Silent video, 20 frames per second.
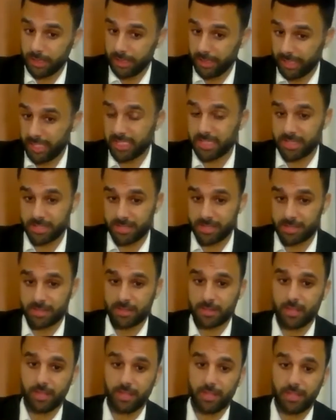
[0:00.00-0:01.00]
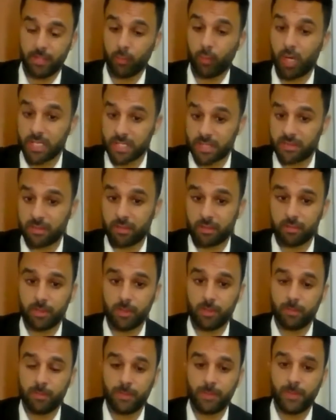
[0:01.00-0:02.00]
it is it was
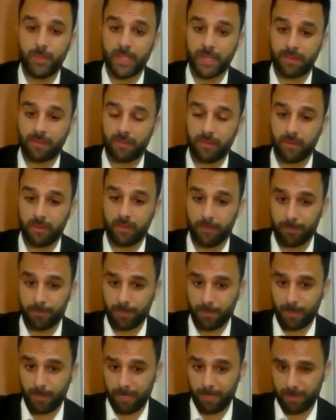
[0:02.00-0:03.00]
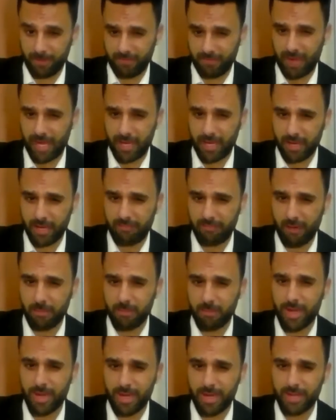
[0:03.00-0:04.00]
terrible, but if I if I
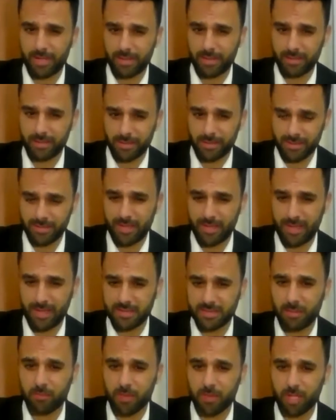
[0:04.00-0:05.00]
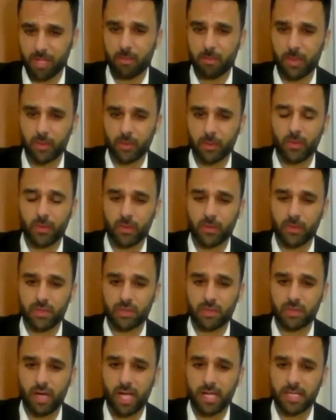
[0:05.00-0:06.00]
may say something about those
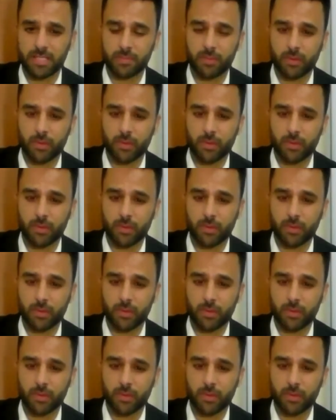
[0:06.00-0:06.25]
guys